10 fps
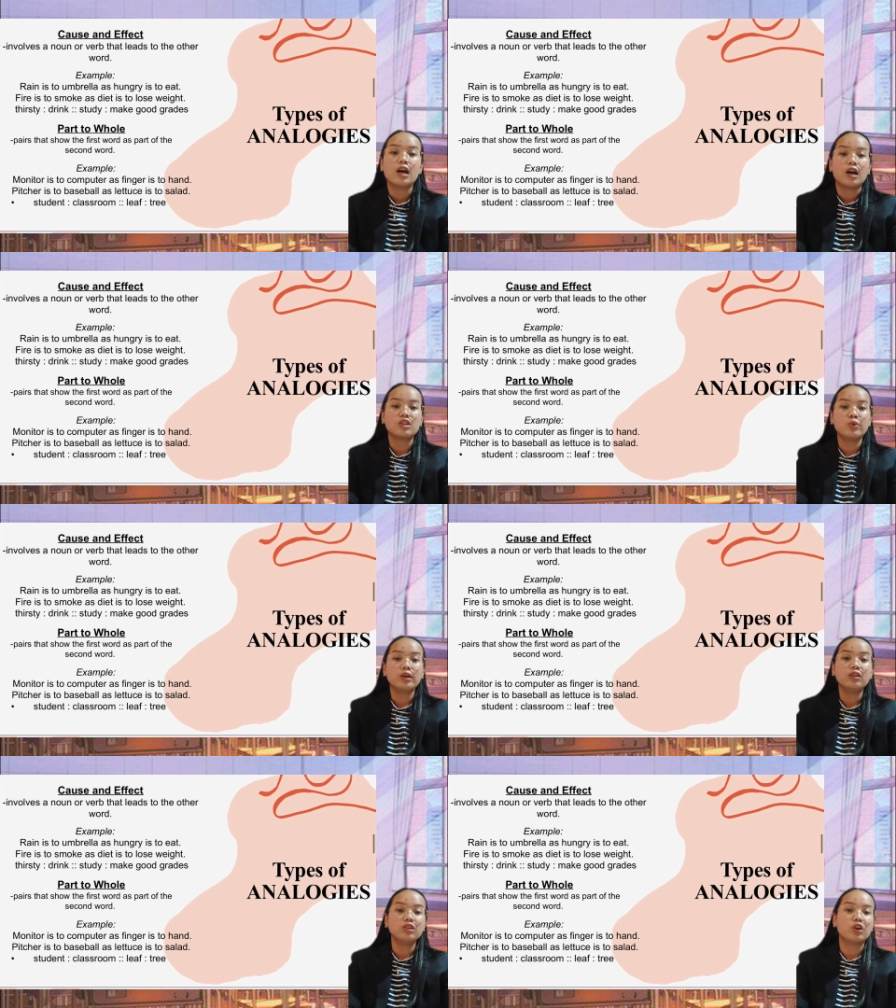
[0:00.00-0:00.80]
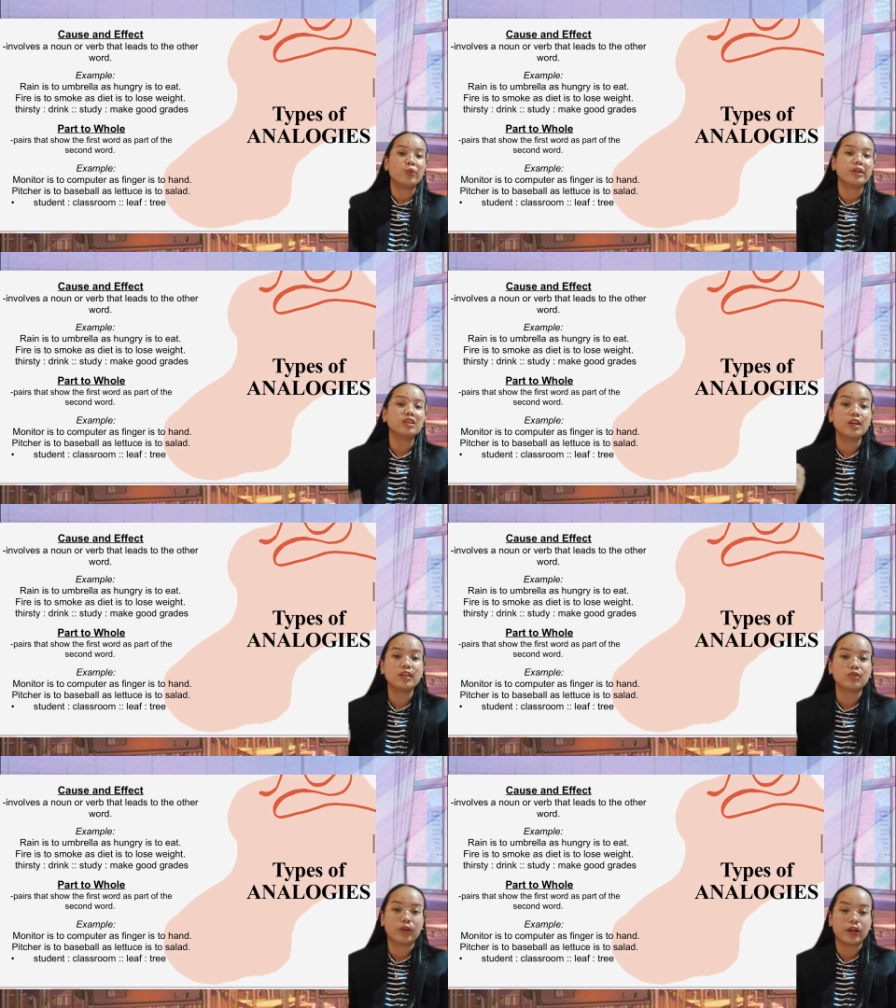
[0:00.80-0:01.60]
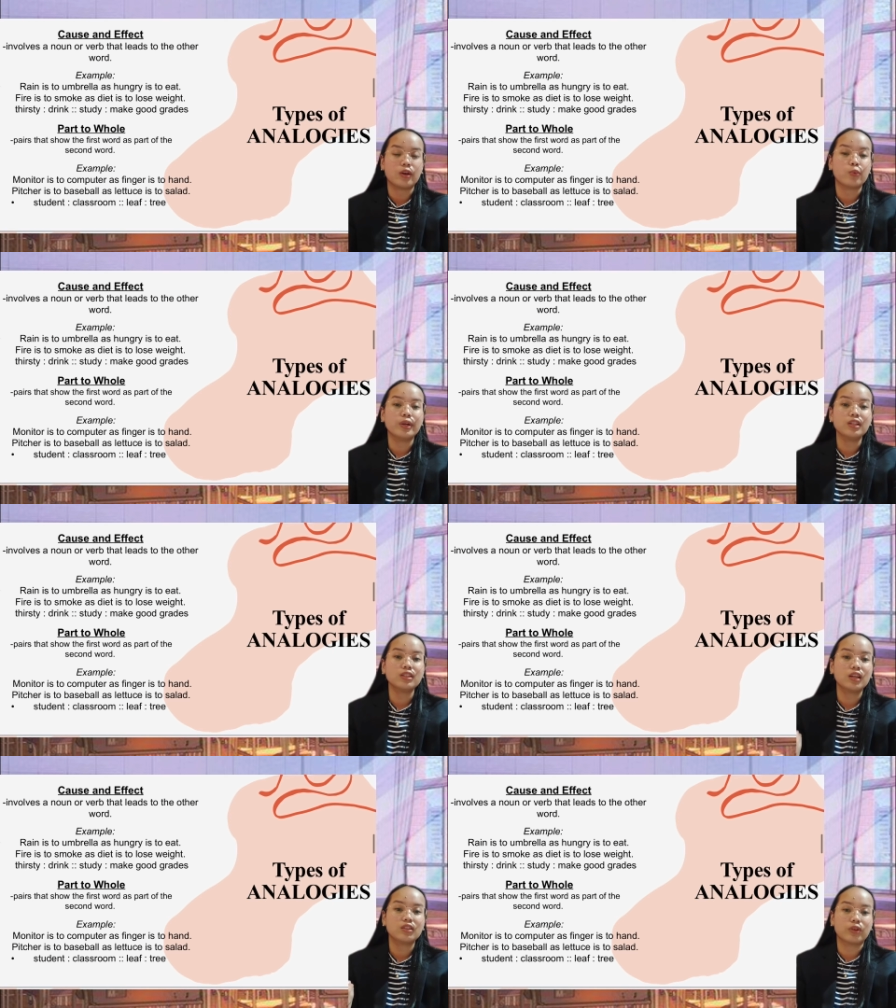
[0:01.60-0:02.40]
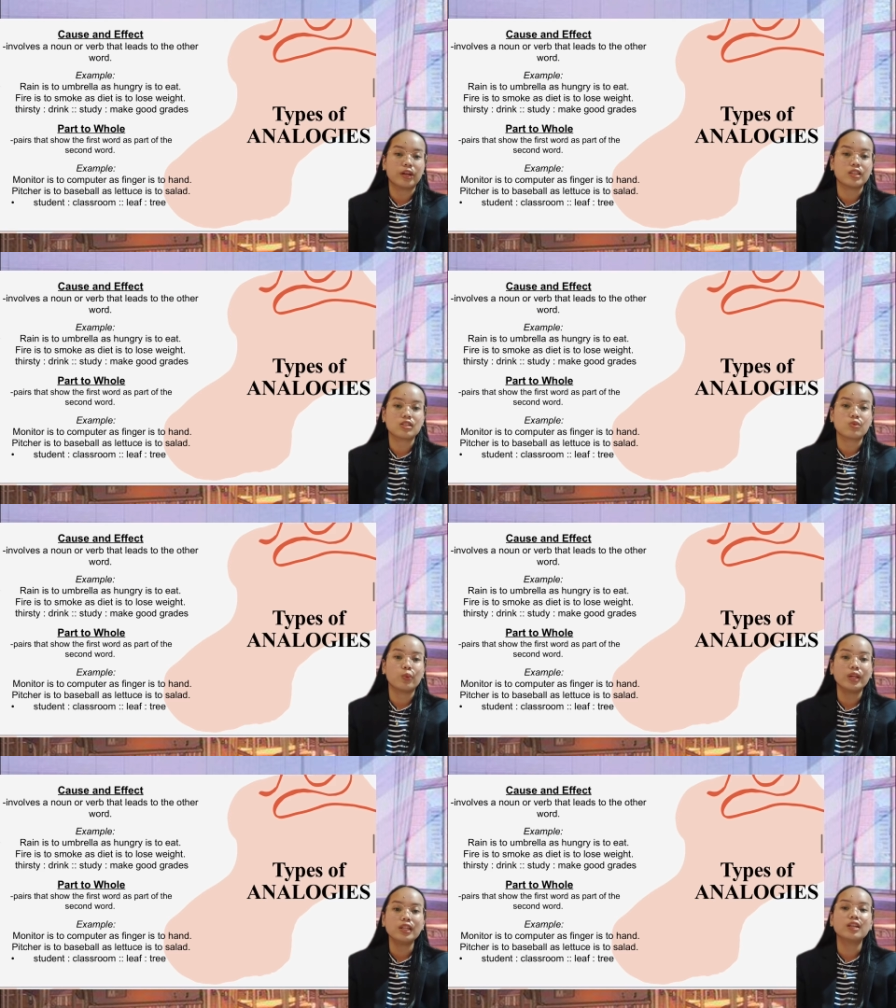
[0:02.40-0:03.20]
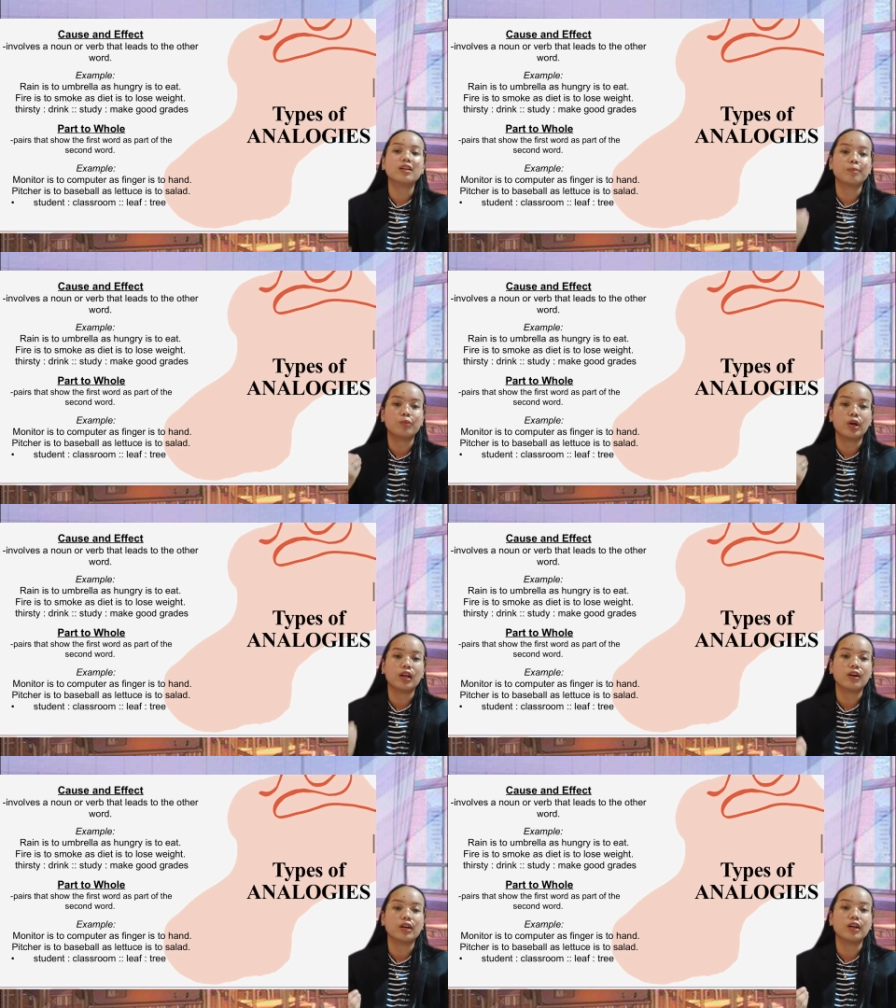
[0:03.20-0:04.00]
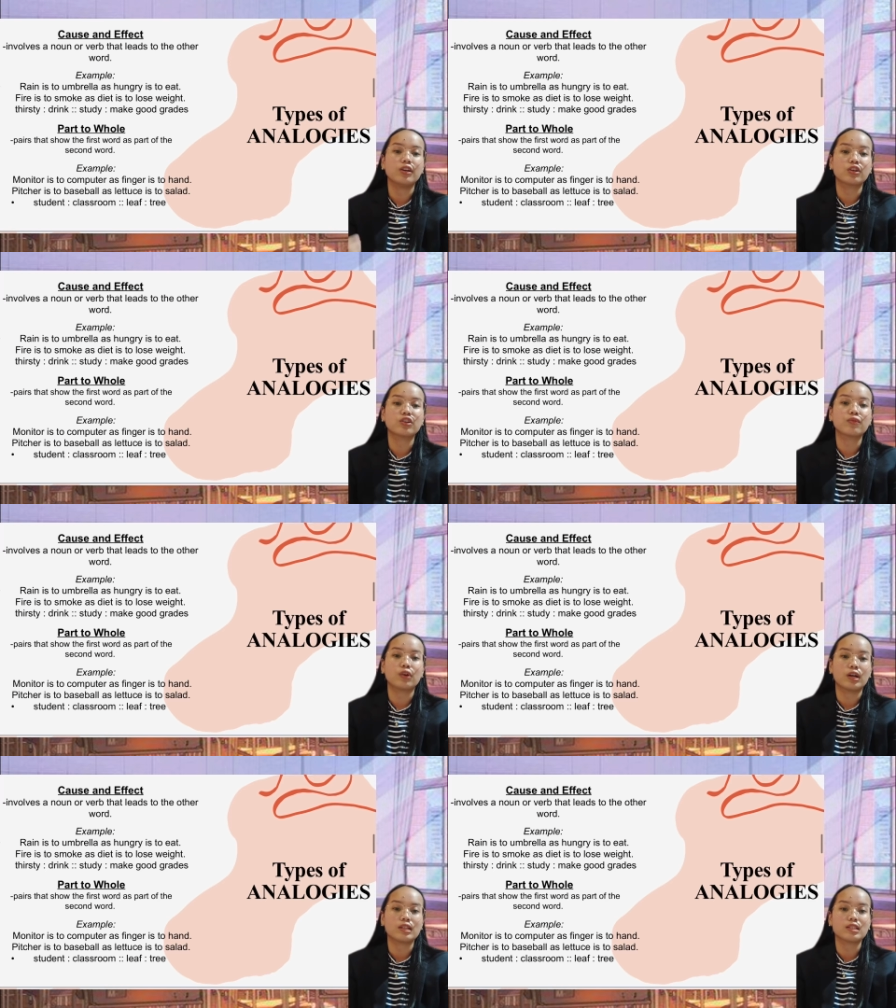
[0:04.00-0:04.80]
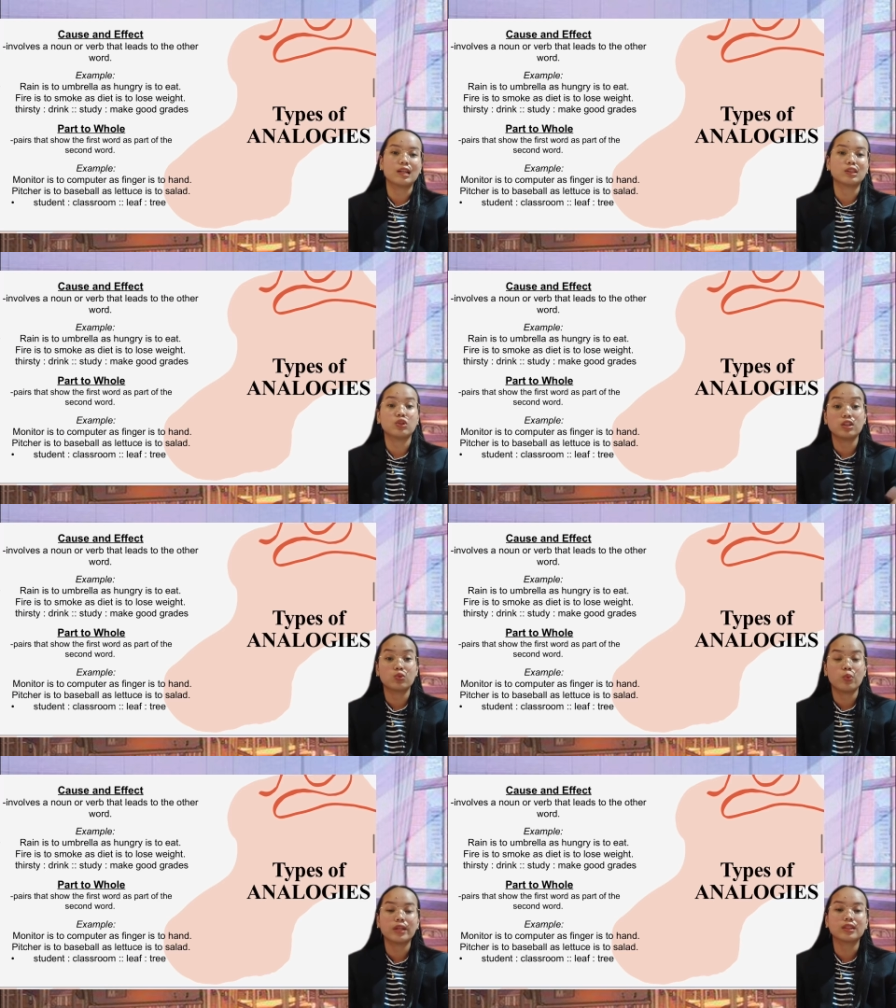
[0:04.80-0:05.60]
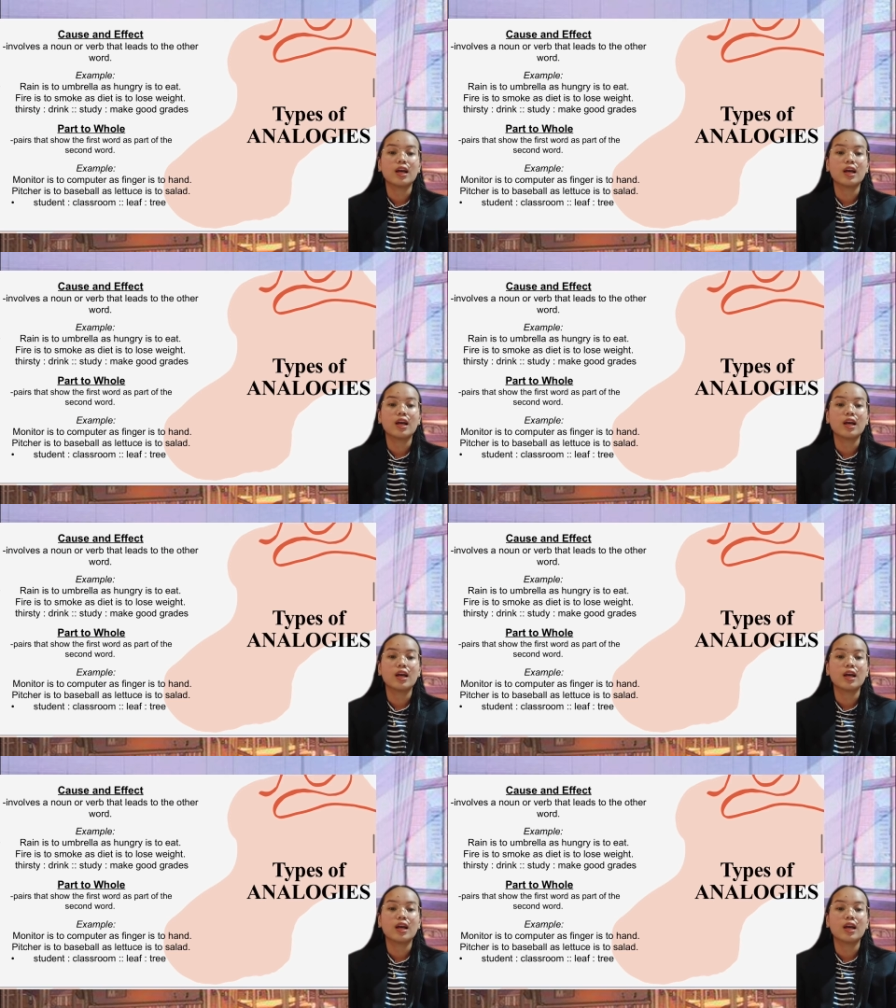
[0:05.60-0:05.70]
As we all know, when it get rains, we need an umbrella in order for us not to get wet.